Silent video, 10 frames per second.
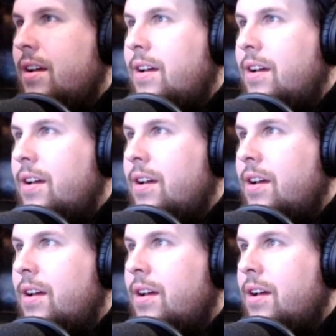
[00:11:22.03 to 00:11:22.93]

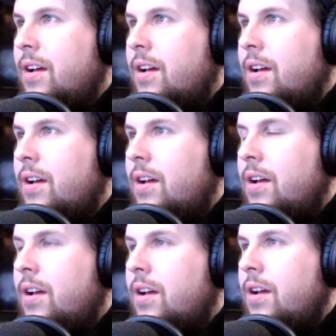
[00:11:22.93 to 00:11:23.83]

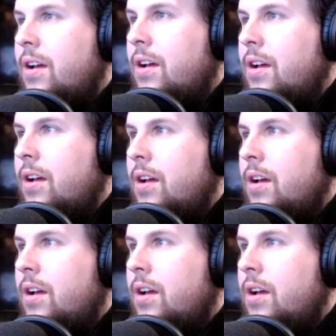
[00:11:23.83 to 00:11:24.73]

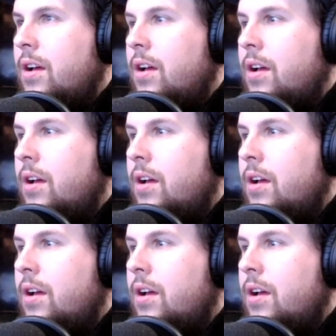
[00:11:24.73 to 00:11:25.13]
[no speech]